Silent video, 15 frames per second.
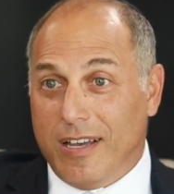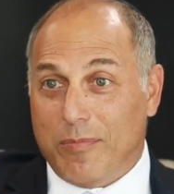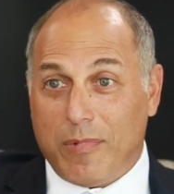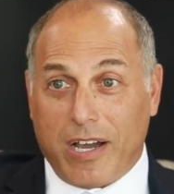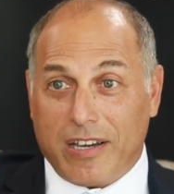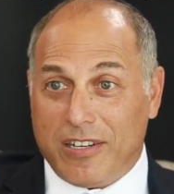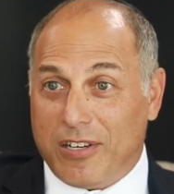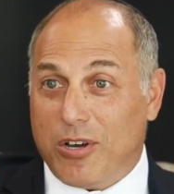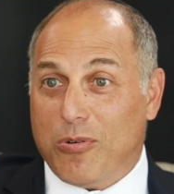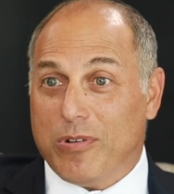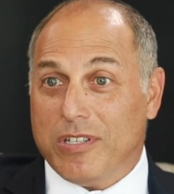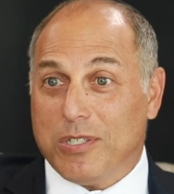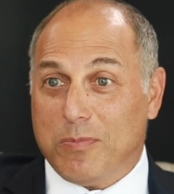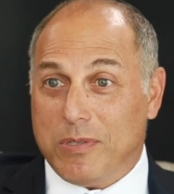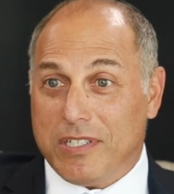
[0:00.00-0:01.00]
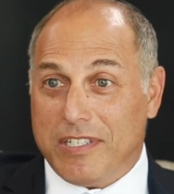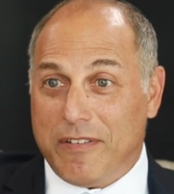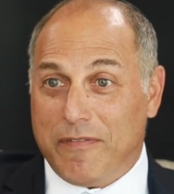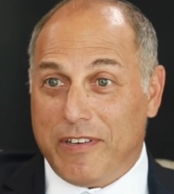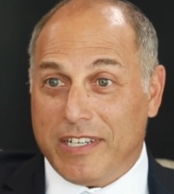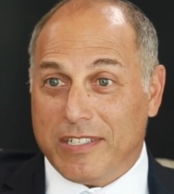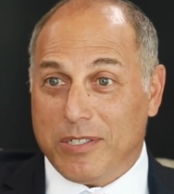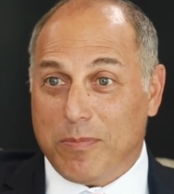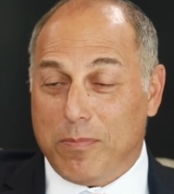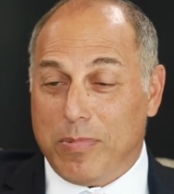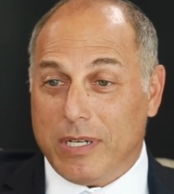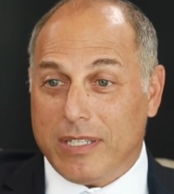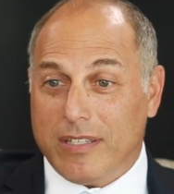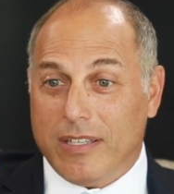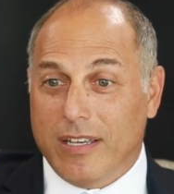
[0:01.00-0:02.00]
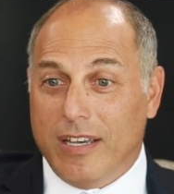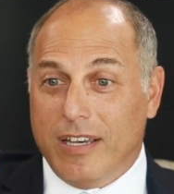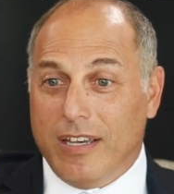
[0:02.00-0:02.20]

I'm not going to go into specifics, but